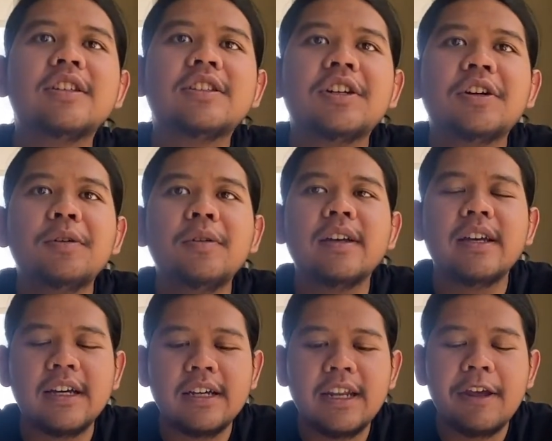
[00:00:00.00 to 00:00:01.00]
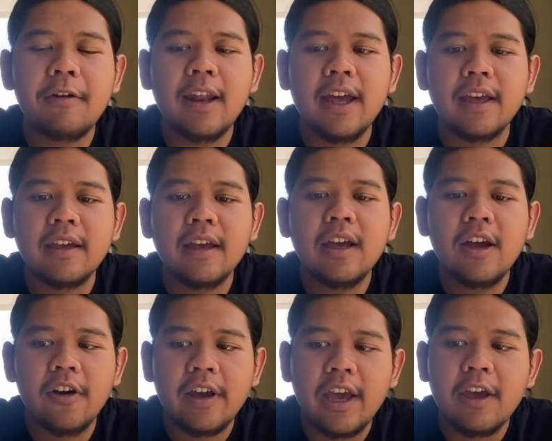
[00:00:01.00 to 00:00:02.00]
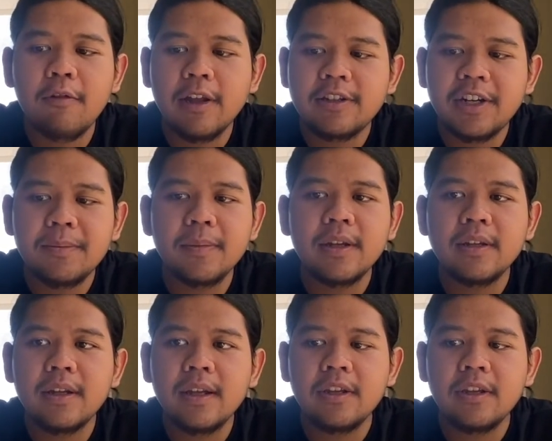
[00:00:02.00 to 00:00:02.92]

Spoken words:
So they were like, okay, one treatment.